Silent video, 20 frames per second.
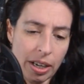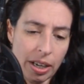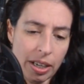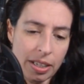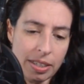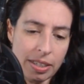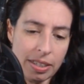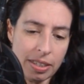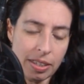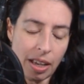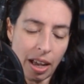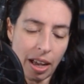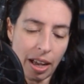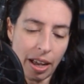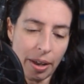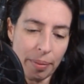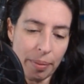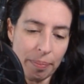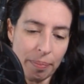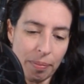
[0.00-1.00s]

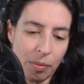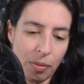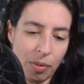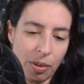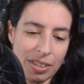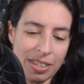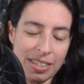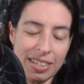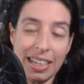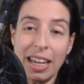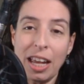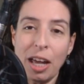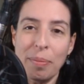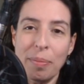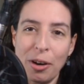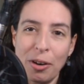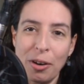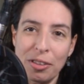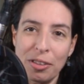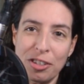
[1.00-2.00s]

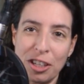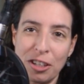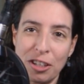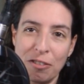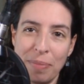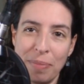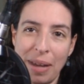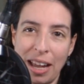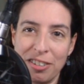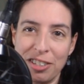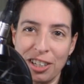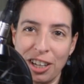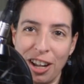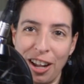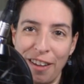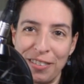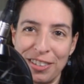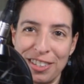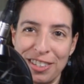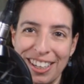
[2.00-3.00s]
CMO, Chief Magic
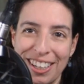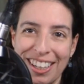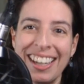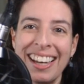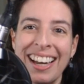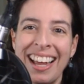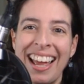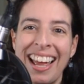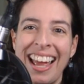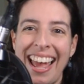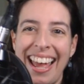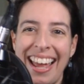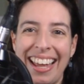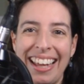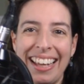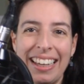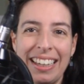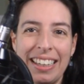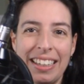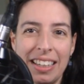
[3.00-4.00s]
Officer,
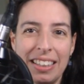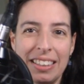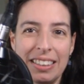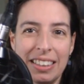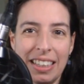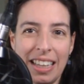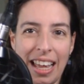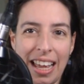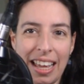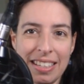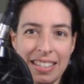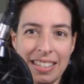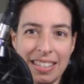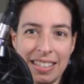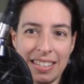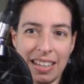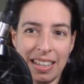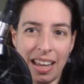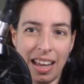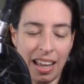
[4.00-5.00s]
and
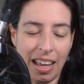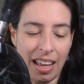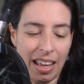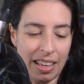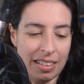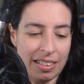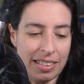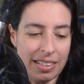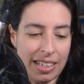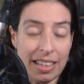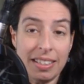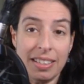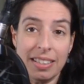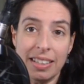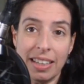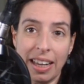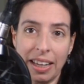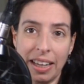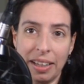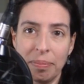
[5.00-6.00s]
less
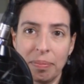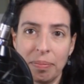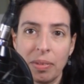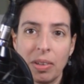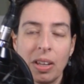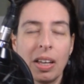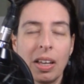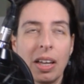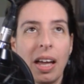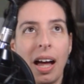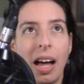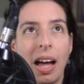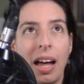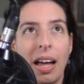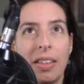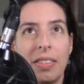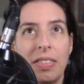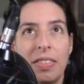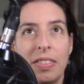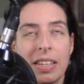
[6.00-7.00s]
day-to-day,
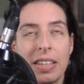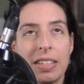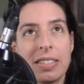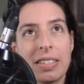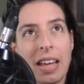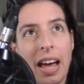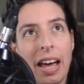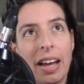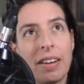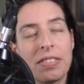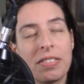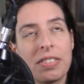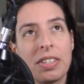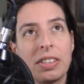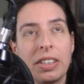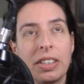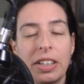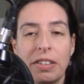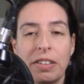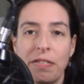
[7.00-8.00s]
this kind of
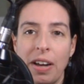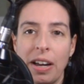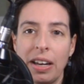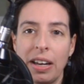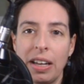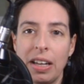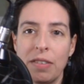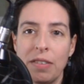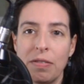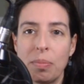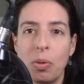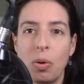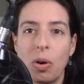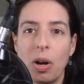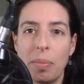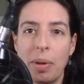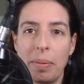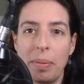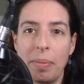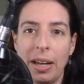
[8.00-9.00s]
solidified it even more
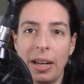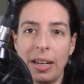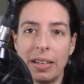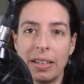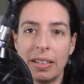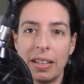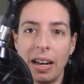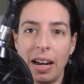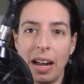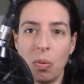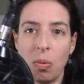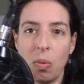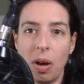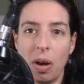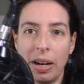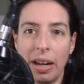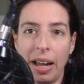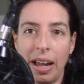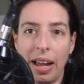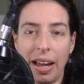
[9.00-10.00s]
in my mind that I
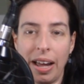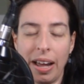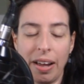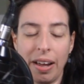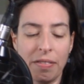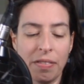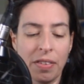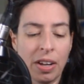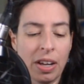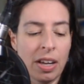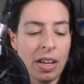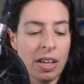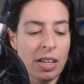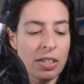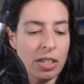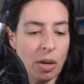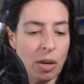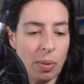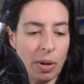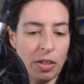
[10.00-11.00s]
want to have
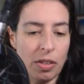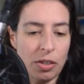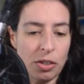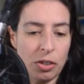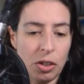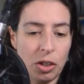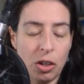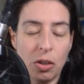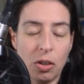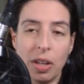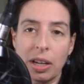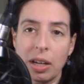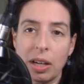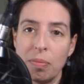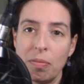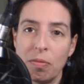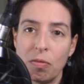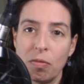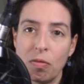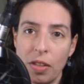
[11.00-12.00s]
someone in the studio that
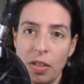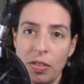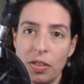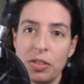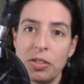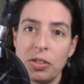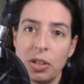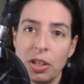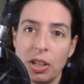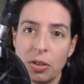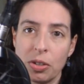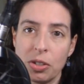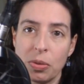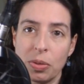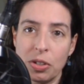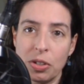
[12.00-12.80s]
can run the studio, so a